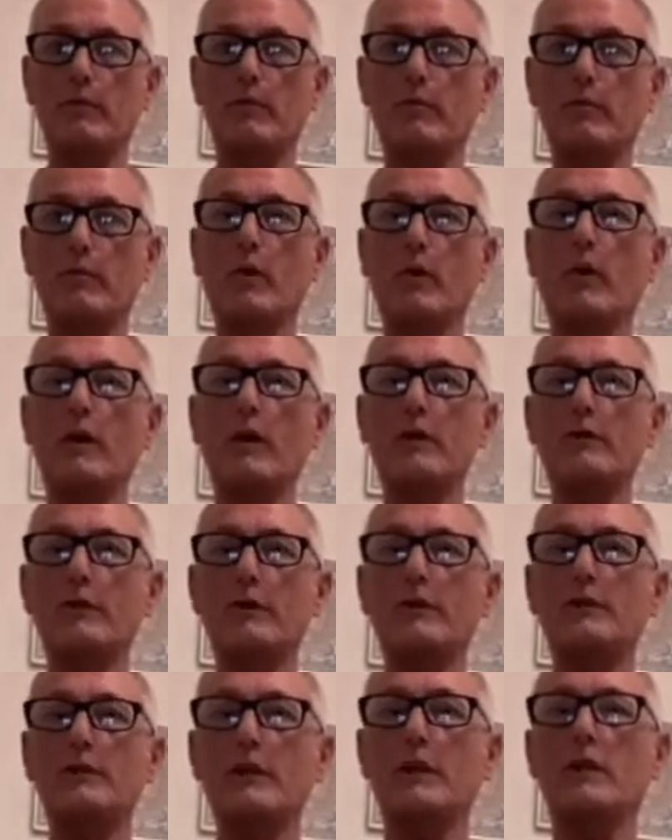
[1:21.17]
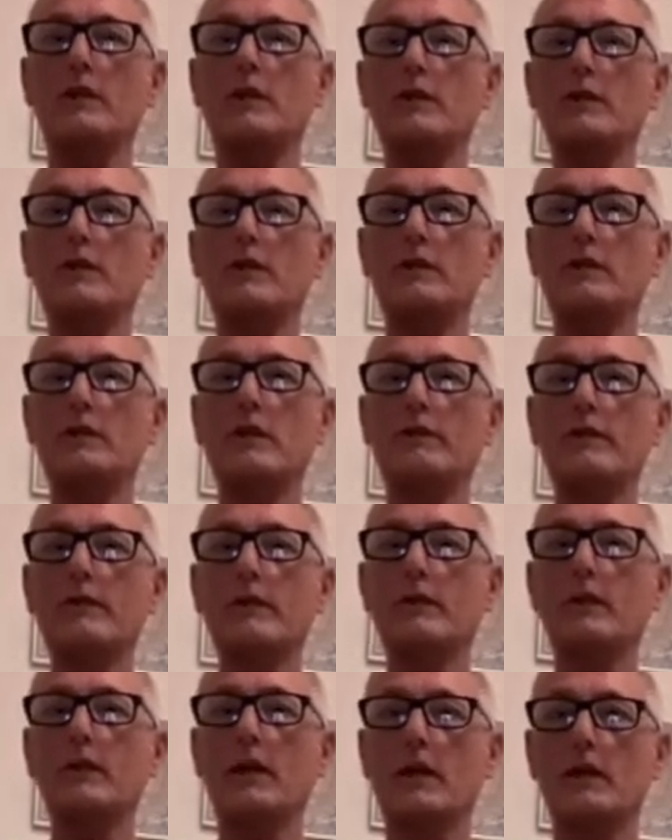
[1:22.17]
more efficient use of
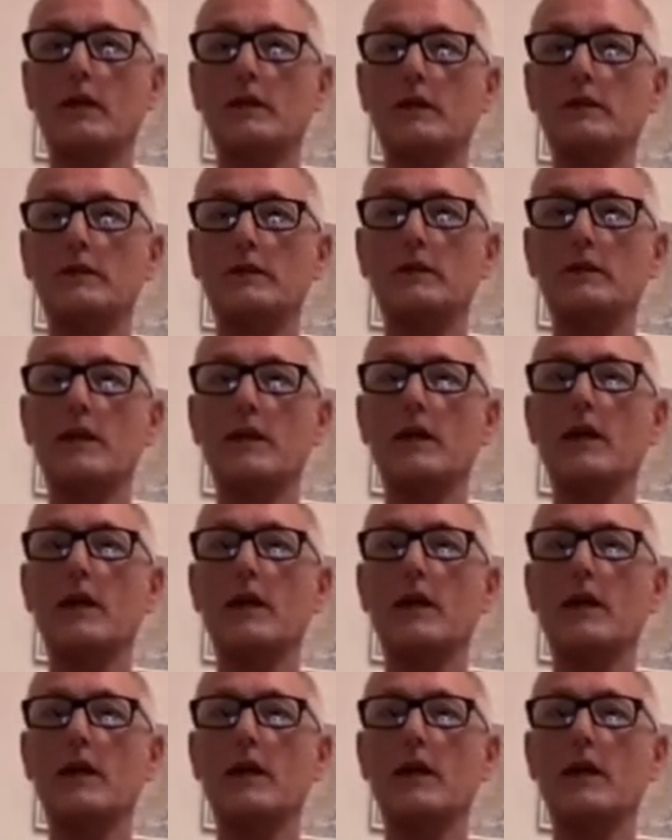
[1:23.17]
your lungs